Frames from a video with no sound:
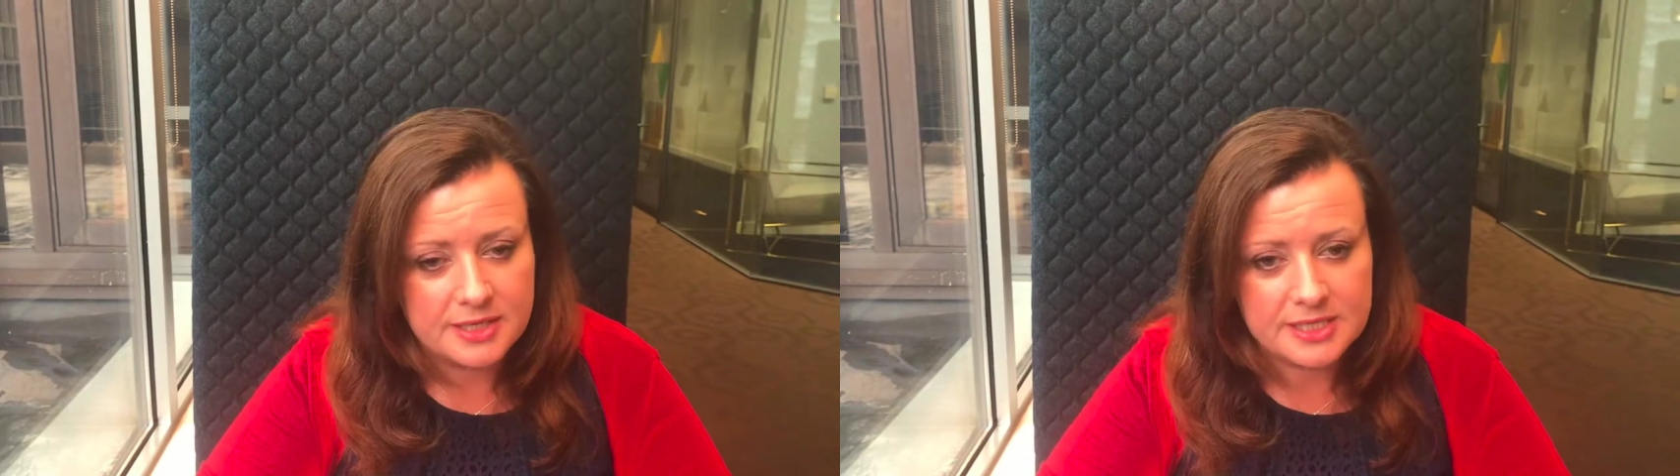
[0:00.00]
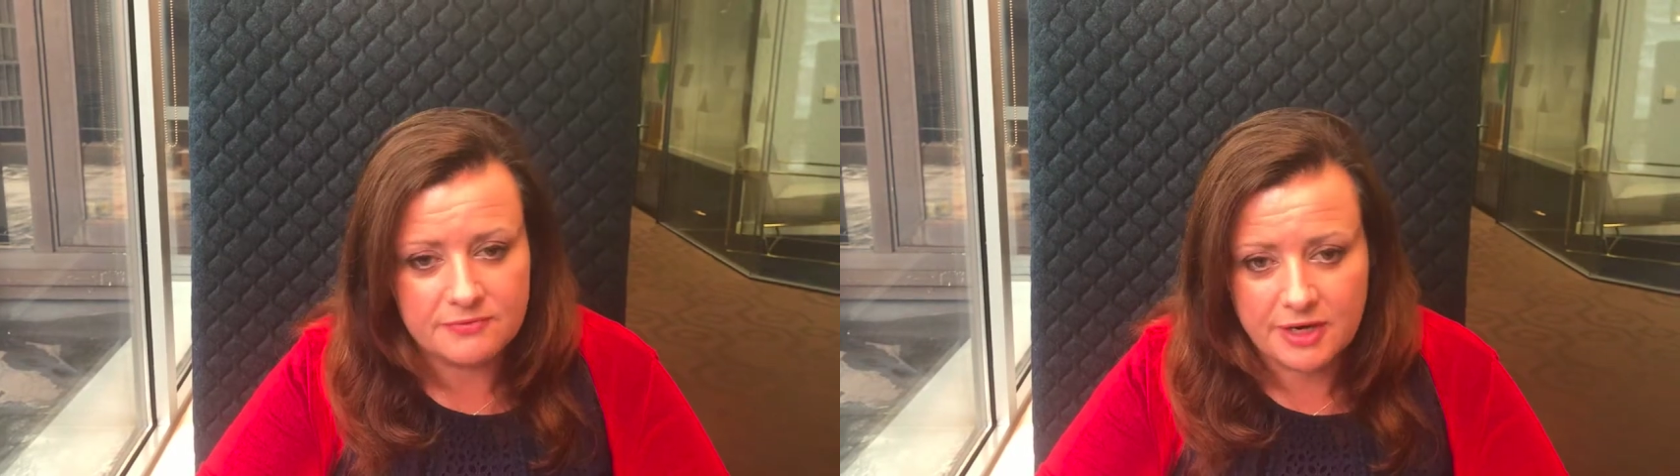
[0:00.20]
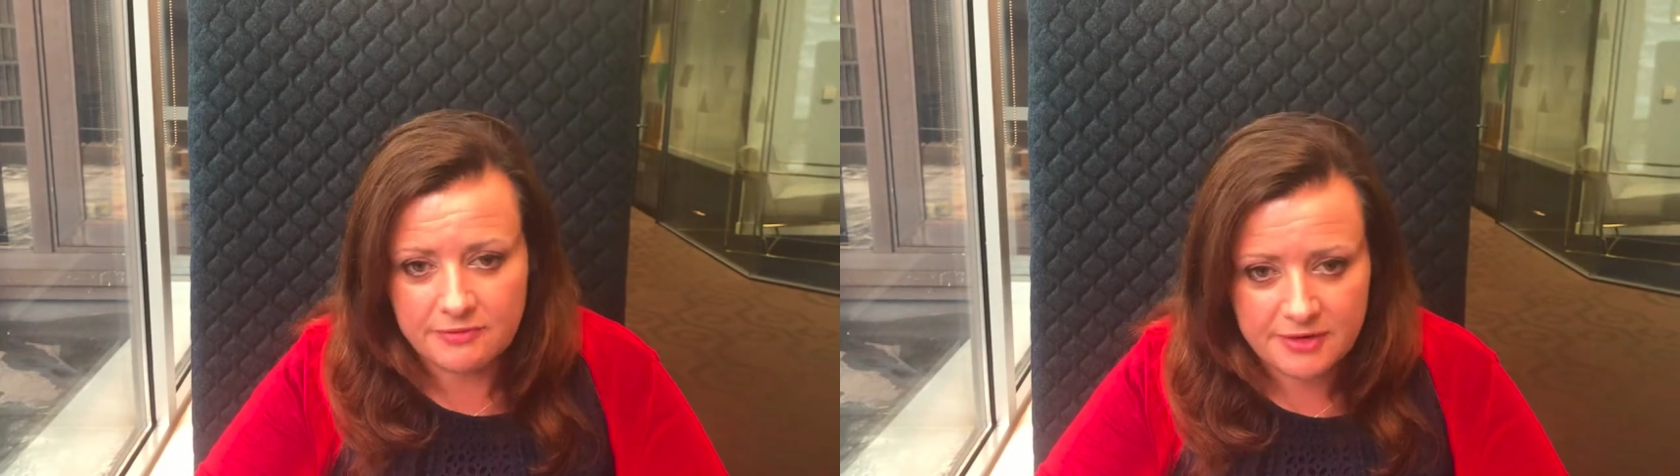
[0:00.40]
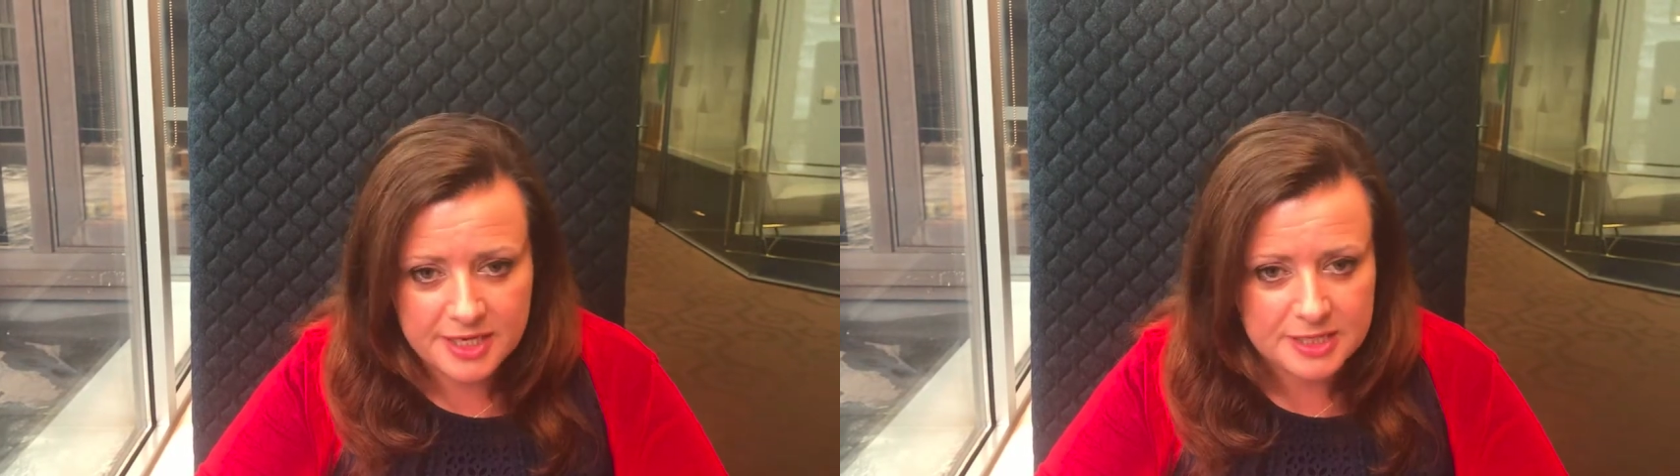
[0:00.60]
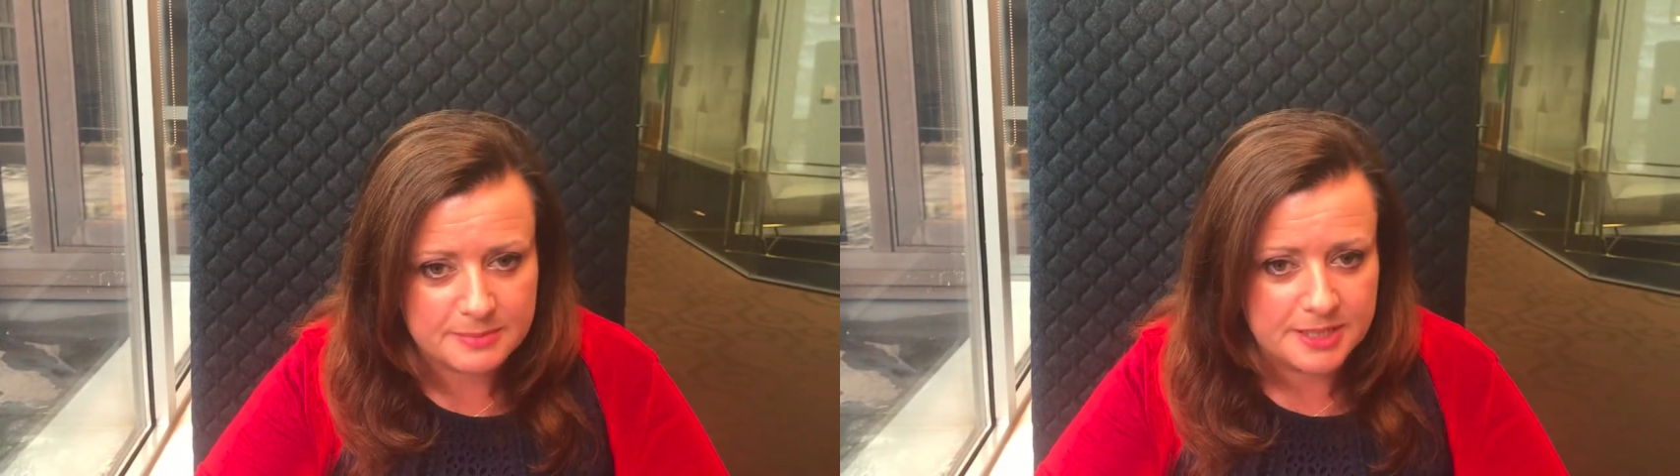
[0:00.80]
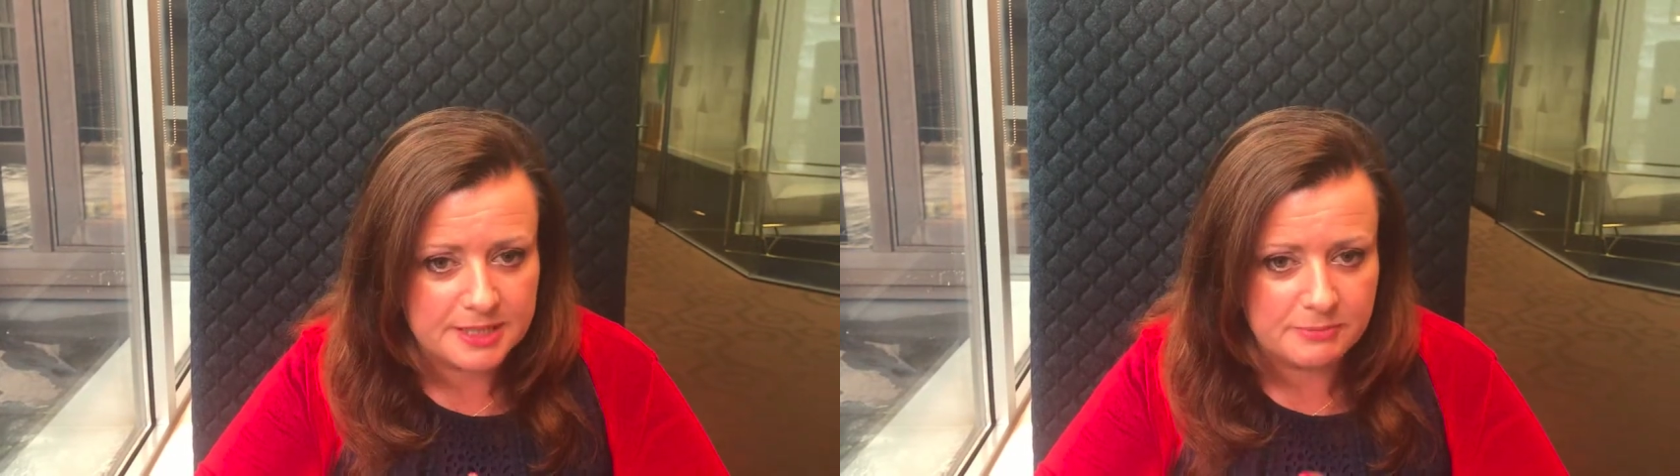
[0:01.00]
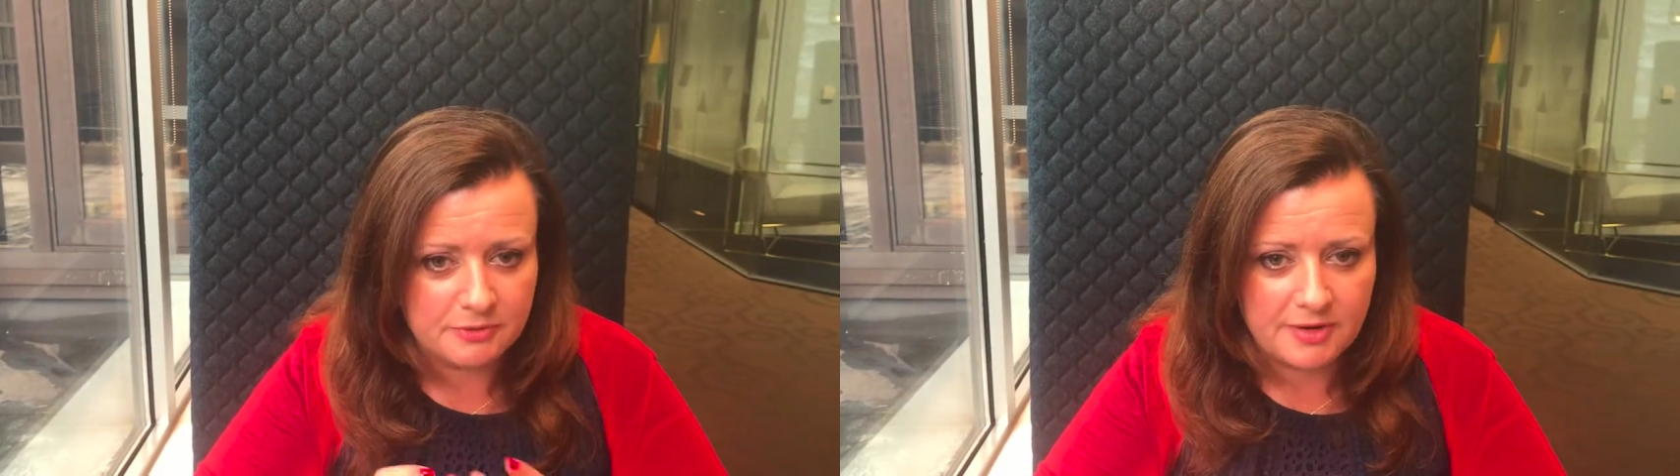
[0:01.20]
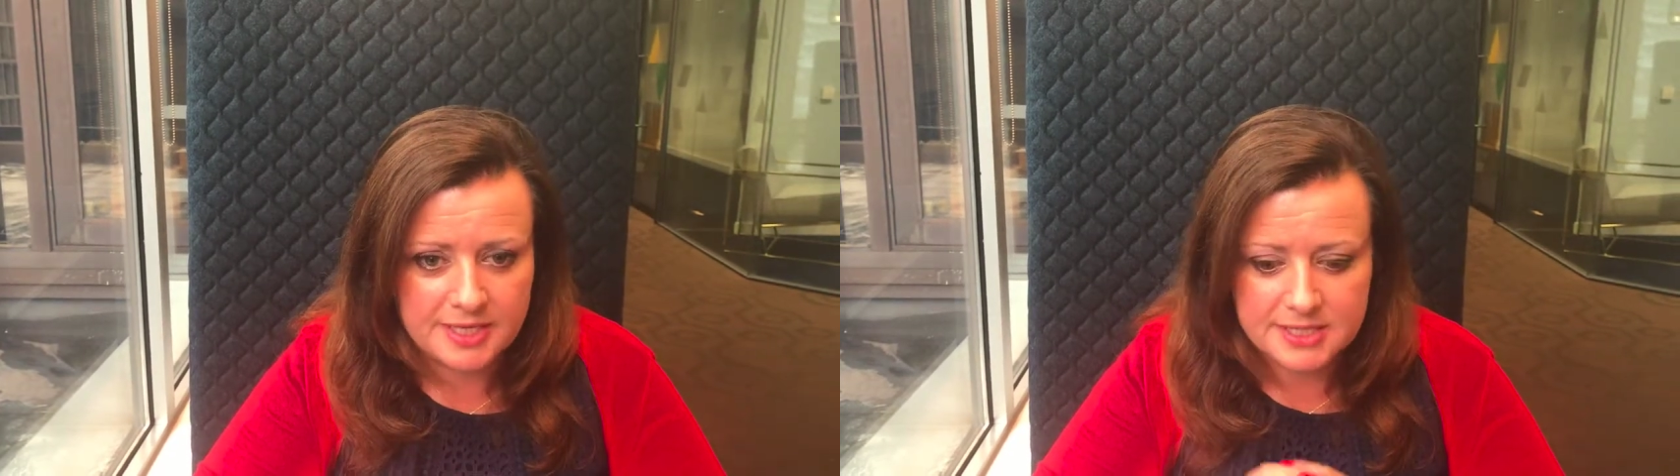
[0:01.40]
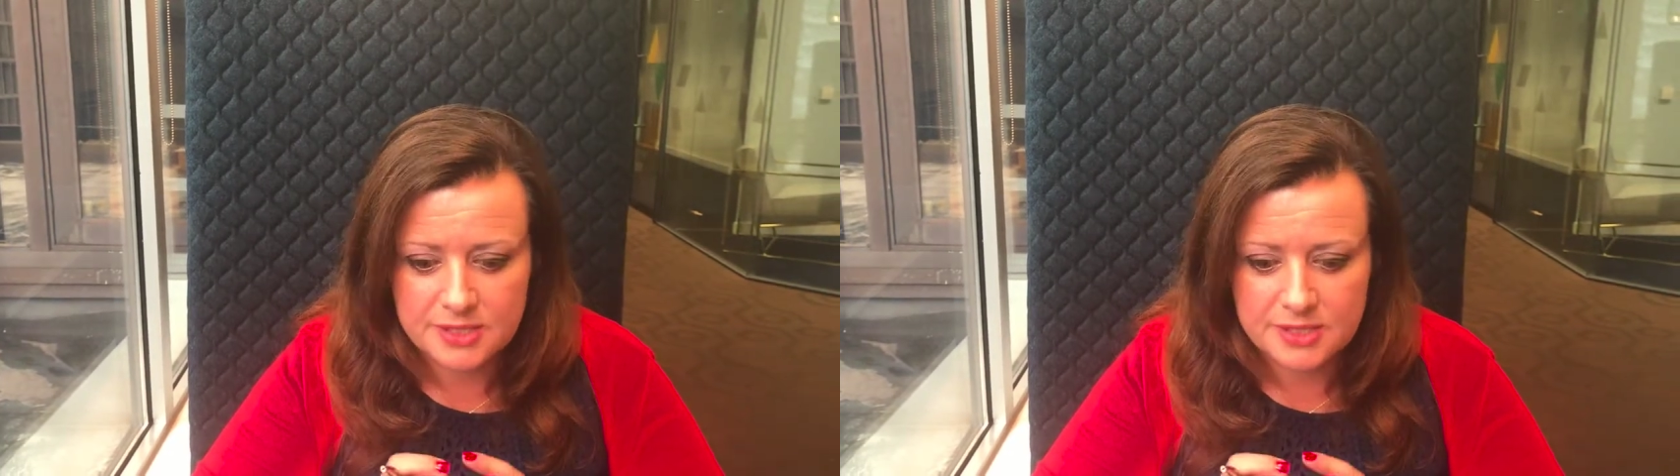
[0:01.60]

It's very flexible. It provides